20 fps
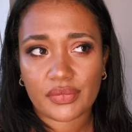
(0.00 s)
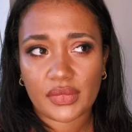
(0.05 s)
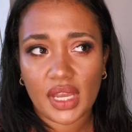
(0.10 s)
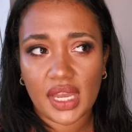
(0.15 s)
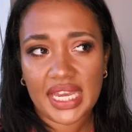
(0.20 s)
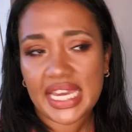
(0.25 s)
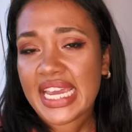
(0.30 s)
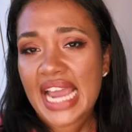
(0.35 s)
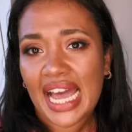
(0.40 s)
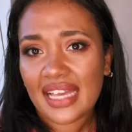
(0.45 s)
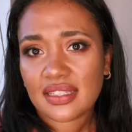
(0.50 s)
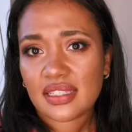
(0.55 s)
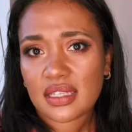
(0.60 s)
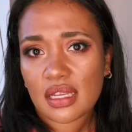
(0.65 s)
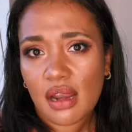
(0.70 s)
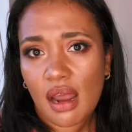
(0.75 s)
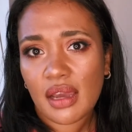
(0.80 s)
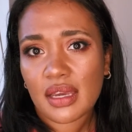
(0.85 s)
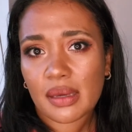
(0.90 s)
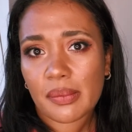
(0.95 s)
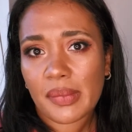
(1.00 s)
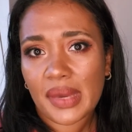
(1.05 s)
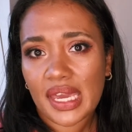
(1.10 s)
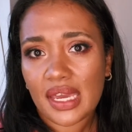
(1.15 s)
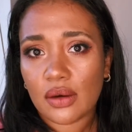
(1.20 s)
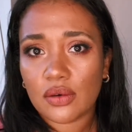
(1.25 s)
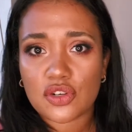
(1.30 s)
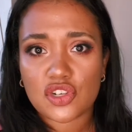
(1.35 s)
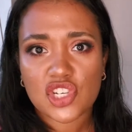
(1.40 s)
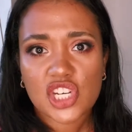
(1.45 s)
he has to like me
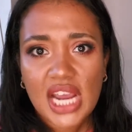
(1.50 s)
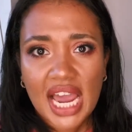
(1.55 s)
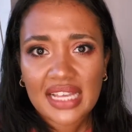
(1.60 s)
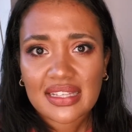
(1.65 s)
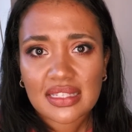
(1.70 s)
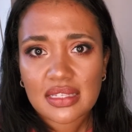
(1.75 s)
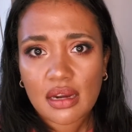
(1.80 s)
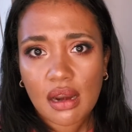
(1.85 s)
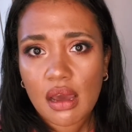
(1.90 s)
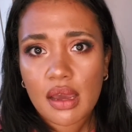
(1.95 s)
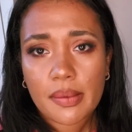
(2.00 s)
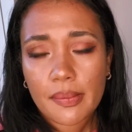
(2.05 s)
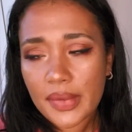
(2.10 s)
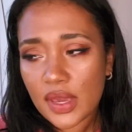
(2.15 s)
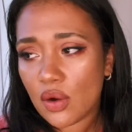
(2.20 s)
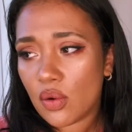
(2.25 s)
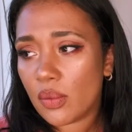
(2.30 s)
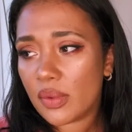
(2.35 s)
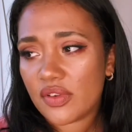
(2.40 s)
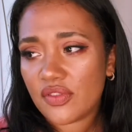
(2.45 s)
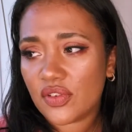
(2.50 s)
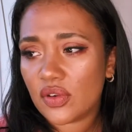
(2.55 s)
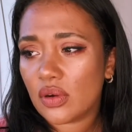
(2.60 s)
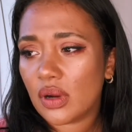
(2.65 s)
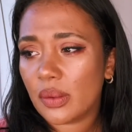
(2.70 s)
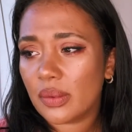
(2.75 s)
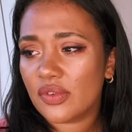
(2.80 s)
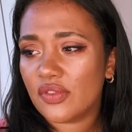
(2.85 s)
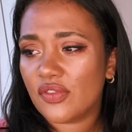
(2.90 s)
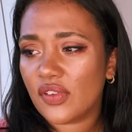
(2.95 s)
or she has to like me, or we feel
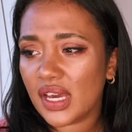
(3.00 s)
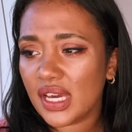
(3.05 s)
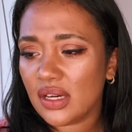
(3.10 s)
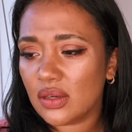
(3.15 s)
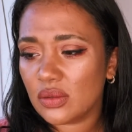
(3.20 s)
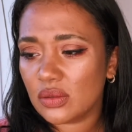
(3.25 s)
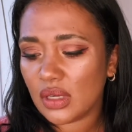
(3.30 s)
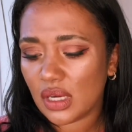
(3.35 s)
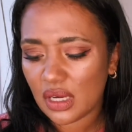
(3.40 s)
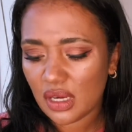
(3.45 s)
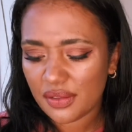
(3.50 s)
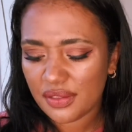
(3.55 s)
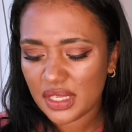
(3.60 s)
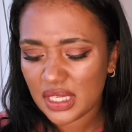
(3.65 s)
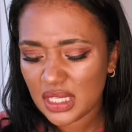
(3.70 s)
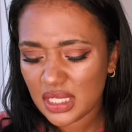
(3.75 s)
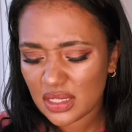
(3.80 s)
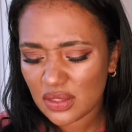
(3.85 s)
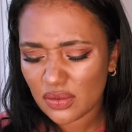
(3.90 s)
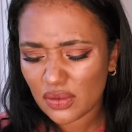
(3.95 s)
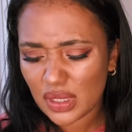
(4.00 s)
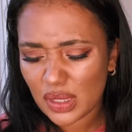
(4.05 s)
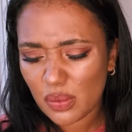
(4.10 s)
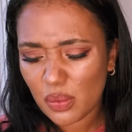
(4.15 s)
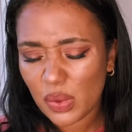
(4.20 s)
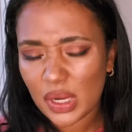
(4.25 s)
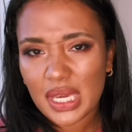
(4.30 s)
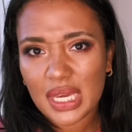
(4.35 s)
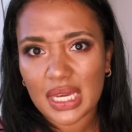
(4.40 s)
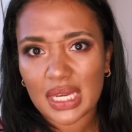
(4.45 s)
like we failed? Like, I think it's really
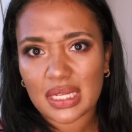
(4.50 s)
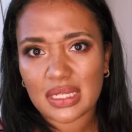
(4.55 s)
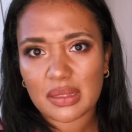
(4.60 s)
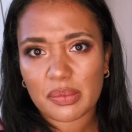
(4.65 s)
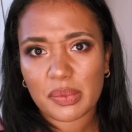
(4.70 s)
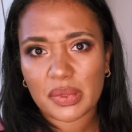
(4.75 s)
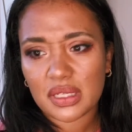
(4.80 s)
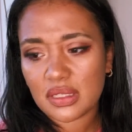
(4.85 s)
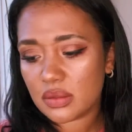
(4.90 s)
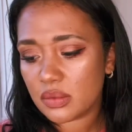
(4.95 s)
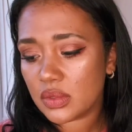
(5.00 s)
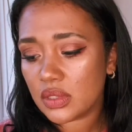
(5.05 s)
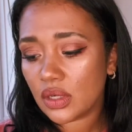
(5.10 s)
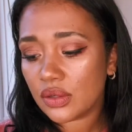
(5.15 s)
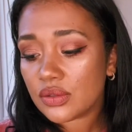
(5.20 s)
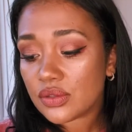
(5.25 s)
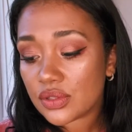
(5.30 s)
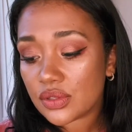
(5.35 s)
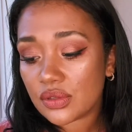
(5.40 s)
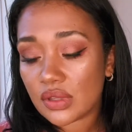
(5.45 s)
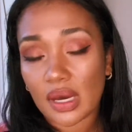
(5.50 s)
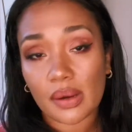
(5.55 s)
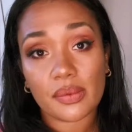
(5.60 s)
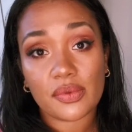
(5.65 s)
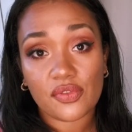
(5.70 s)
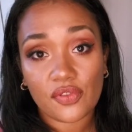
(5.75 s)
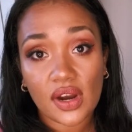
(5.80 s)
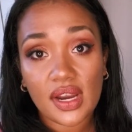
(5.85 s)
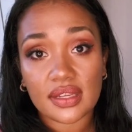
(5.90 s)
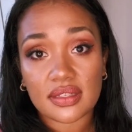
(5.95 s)
weird, because we don't do that with
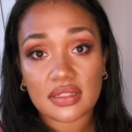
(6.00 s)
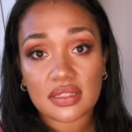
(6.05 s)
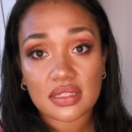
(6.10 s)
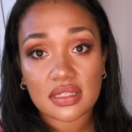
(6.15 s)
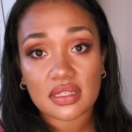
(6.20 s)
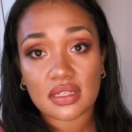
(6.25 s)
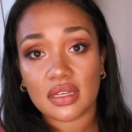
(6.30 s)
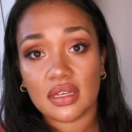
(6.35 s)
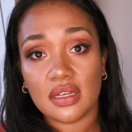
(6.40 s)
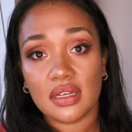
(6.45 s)
friends.